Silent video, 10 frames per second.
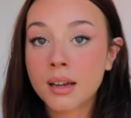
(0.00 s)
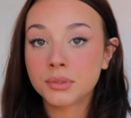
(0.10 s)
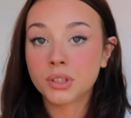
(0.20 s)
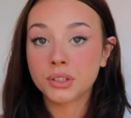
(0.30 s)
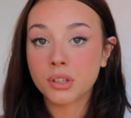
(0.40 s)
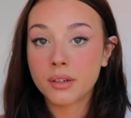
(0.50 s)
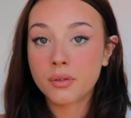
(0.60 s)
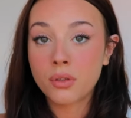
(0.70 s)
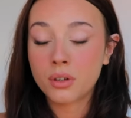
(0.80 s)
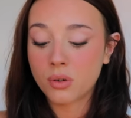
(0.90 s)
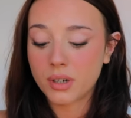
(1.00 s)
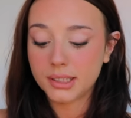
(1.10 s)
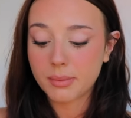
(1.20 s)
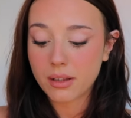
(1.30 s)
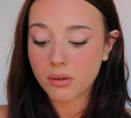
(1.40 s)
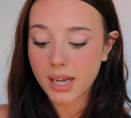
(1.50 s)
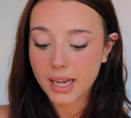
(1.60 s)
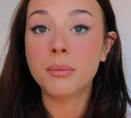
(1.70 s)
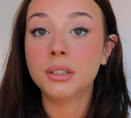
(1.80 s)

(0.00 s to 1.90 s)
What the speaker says: I'm so sorry for all the noise, by the way.